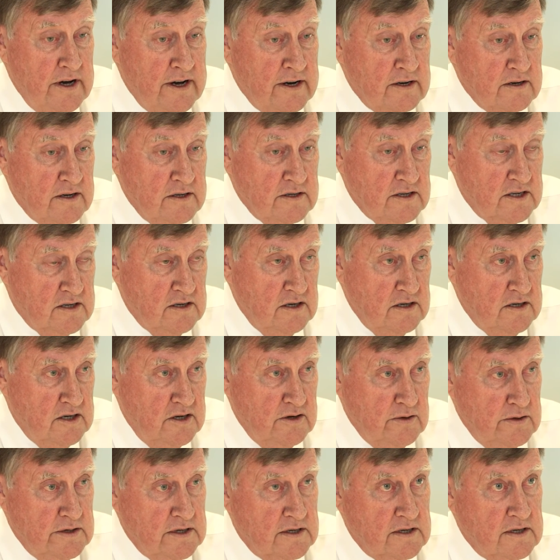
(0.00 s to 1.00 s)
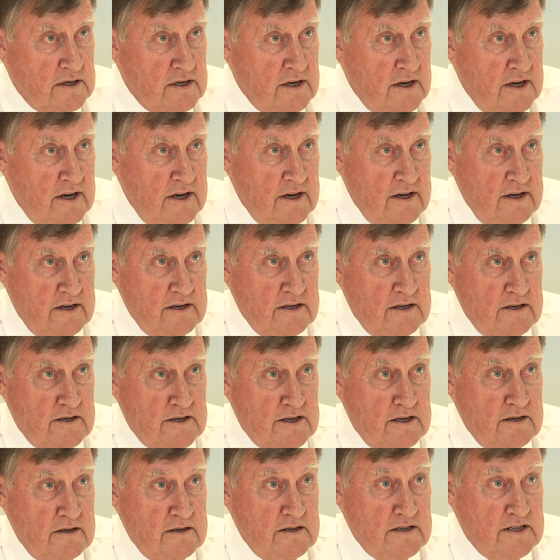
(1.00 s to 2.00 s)
our constituents
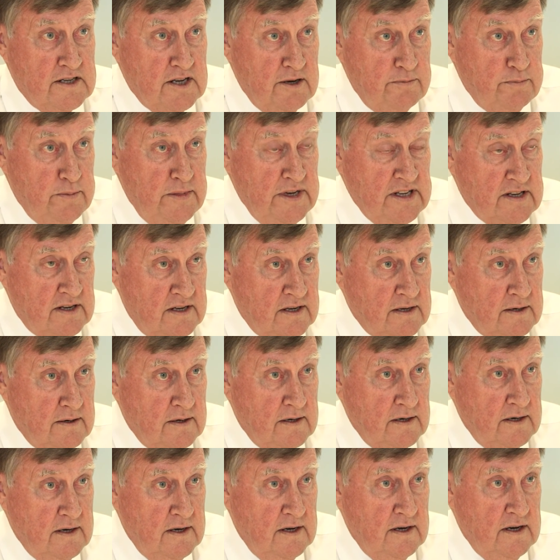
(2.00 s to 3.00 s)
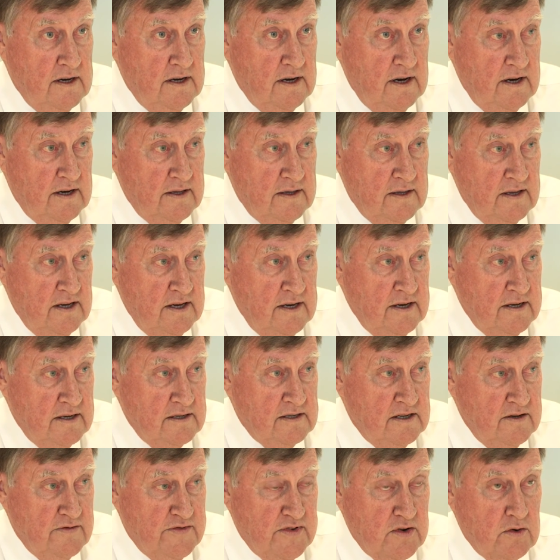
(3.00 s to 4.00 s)
to submit their
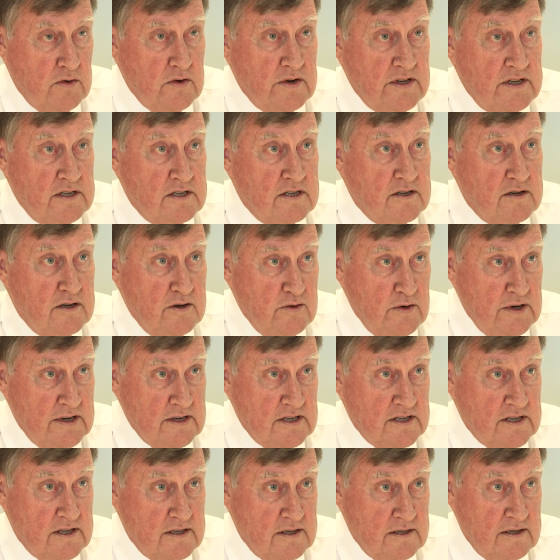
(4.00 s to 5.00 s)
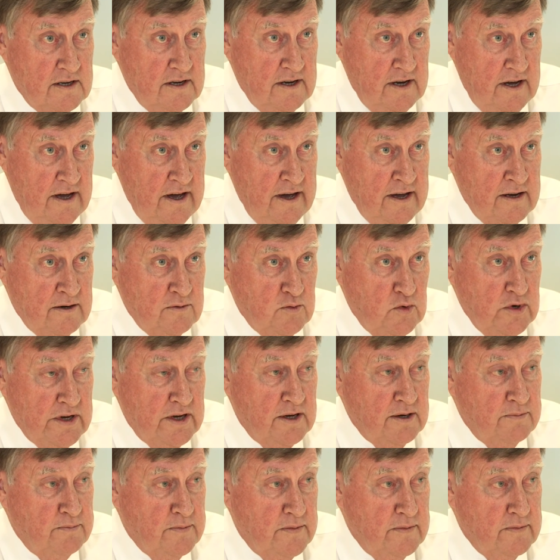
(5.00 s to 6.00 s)
difficulties to us, and we
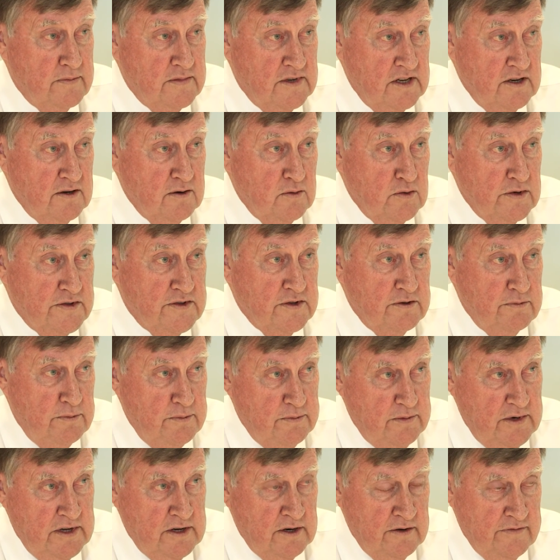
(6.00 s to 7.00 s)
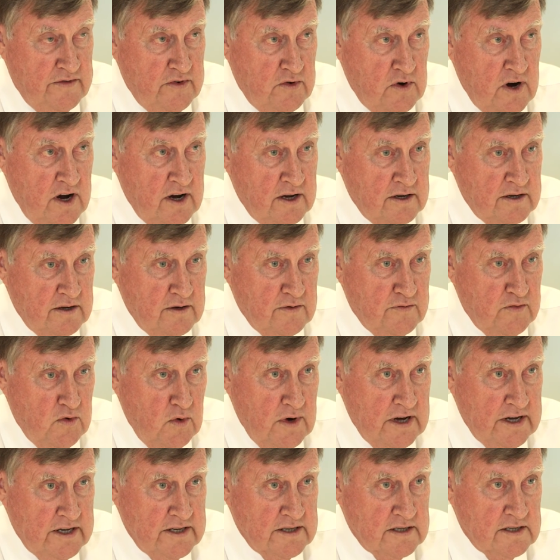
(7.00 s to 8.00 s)
can deal with them in a variety of
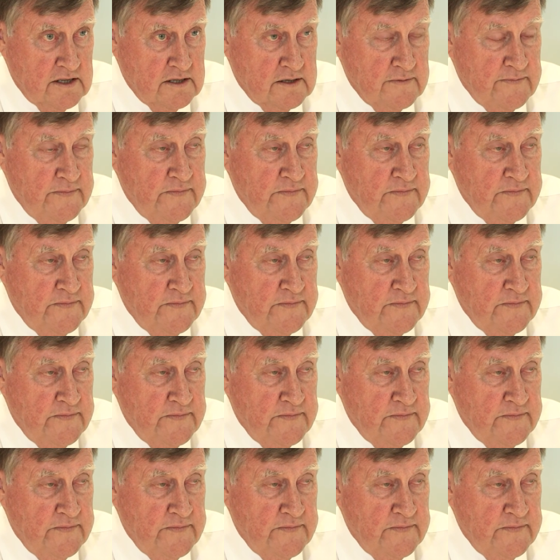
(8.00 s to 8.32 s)
ways.